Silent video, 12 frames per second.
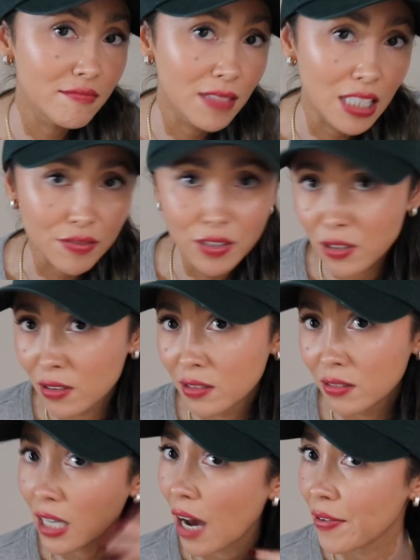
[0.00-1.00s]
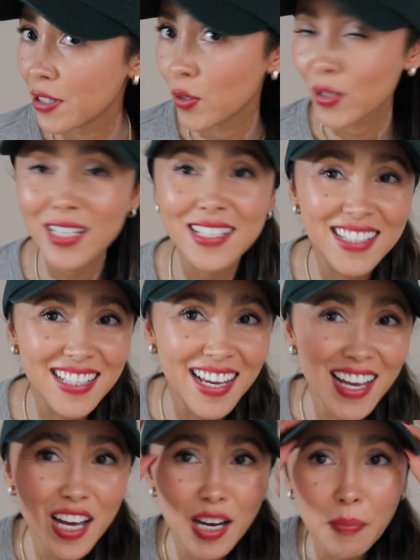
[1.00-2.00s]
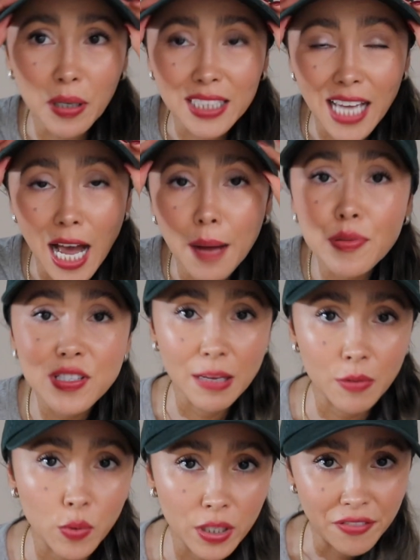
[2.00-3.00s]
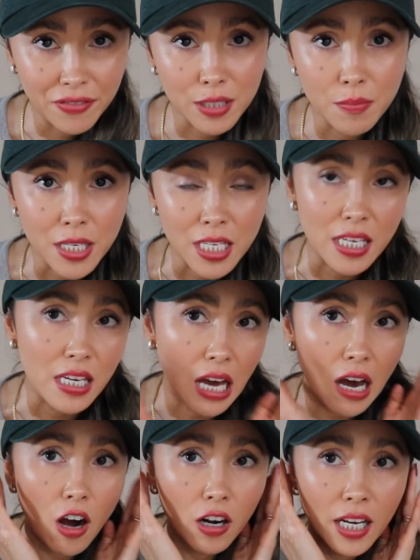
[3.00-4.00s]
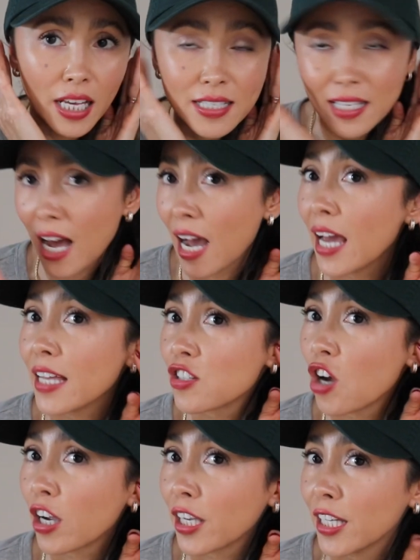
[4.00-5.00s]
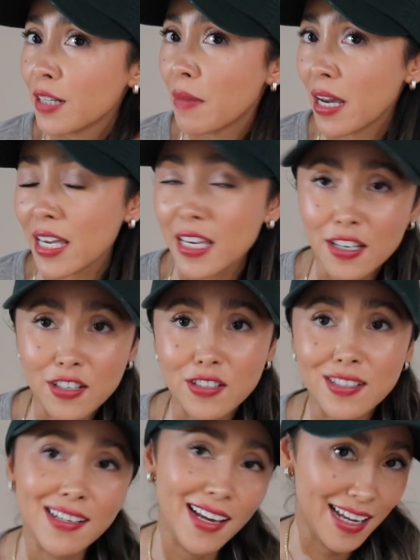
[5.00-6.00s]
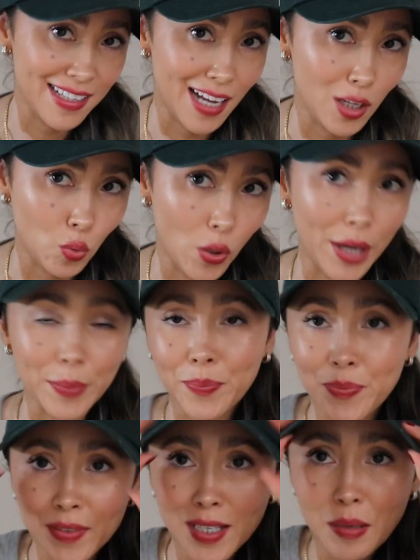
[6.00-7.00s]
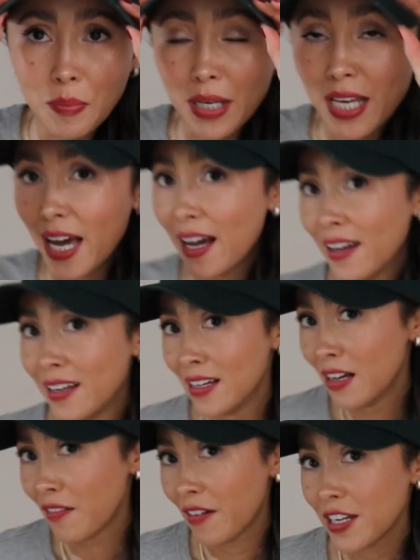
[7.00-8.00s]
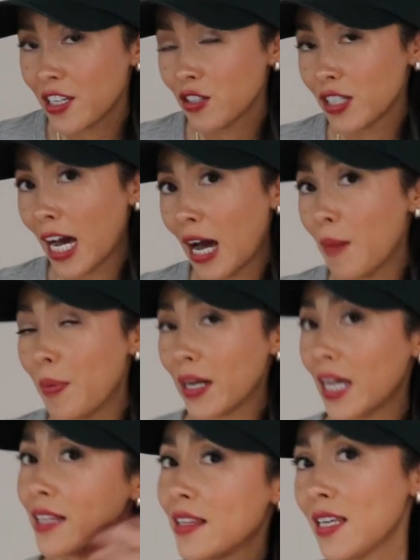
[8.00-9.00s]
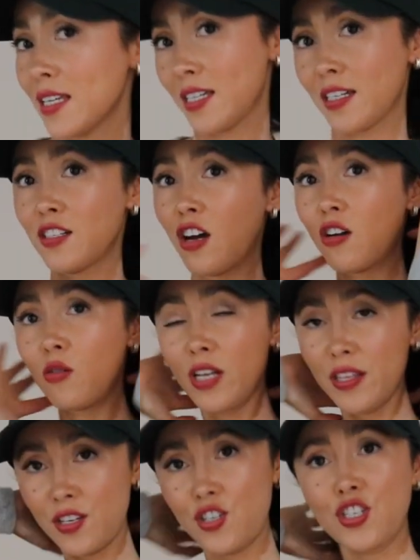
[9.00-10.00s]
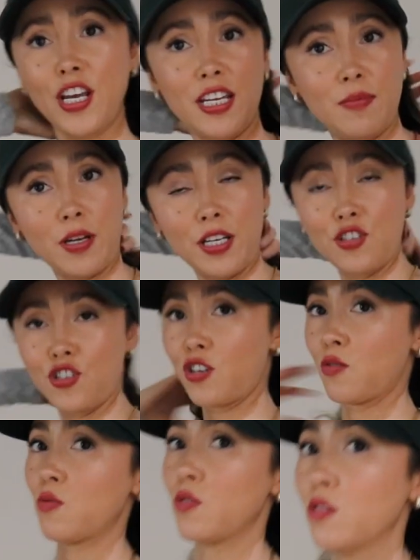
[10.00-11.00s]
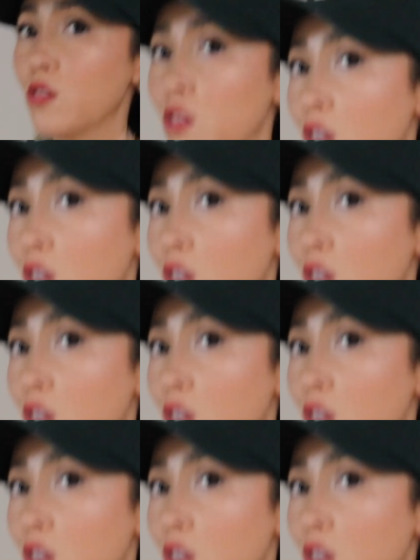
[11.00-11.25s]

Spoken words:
if you haven't noticed, but caps never really fit me unless I tuck in my ears in that way. But yeah, very cute cap, and I think not only the shade, but in general,